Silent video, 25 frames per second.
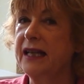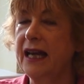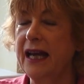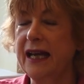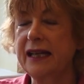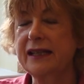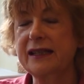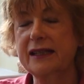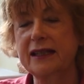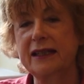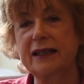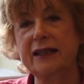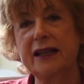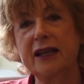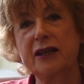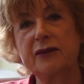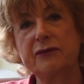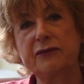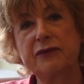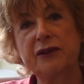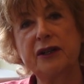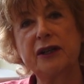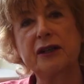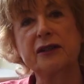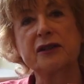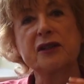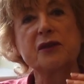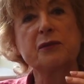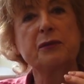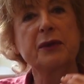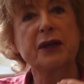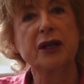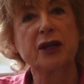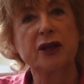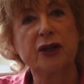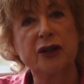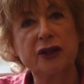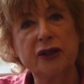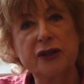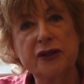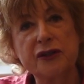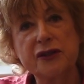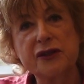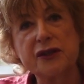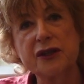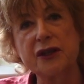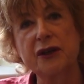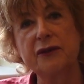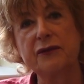escalate fast because